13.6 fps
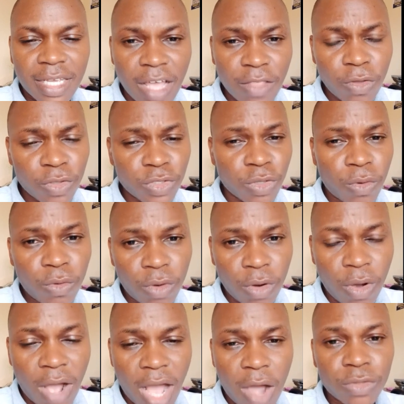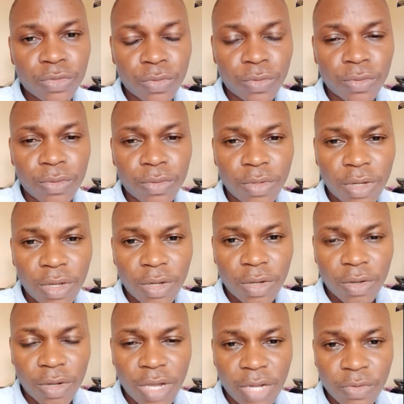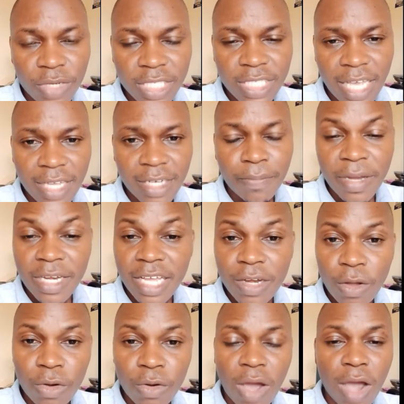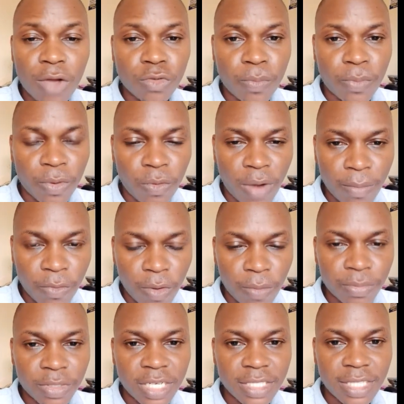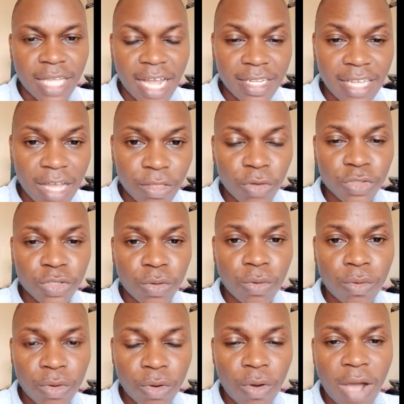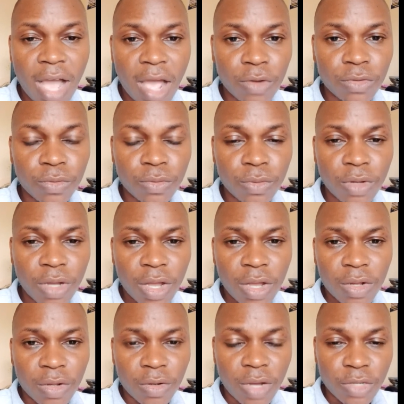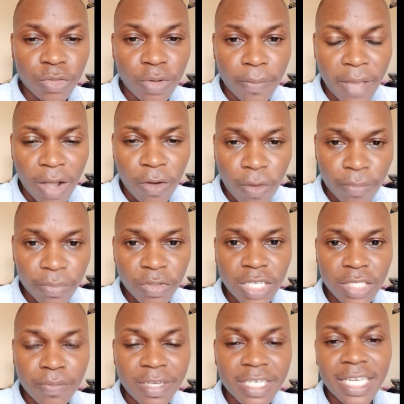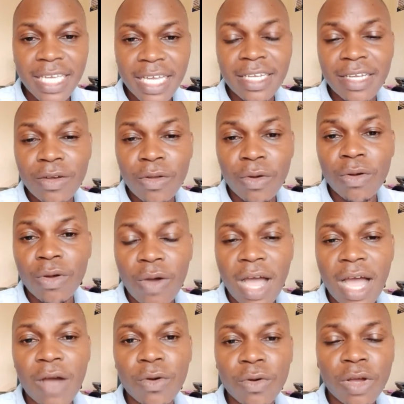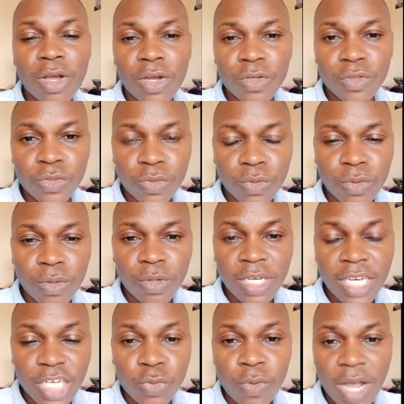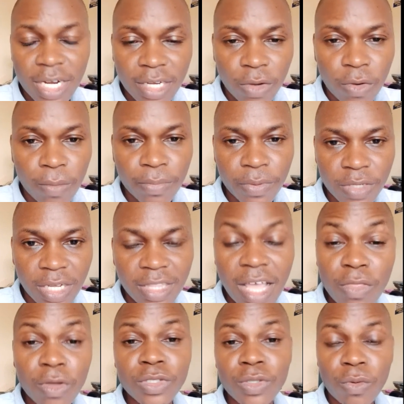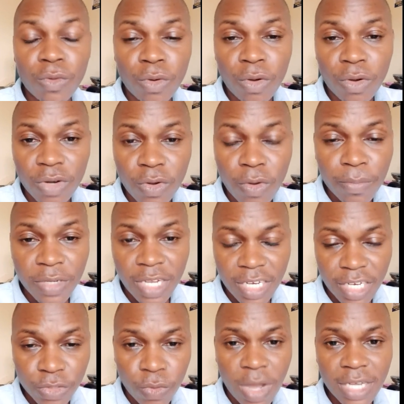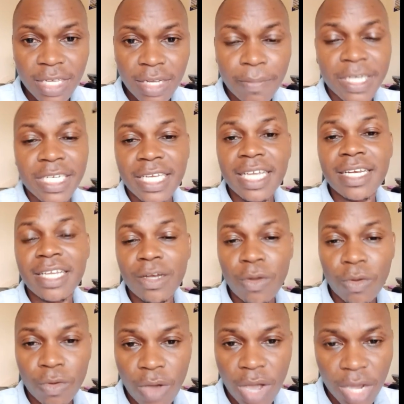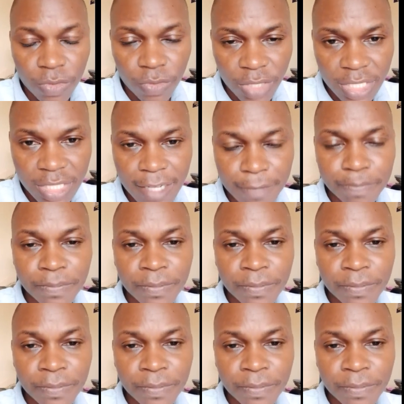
There are those who know how to design, but they don't know how to program computers. And there are those who know how to repair computers, but again, they don't know how to network the computer. There are those who know computer networking, but again, they don't know how to design.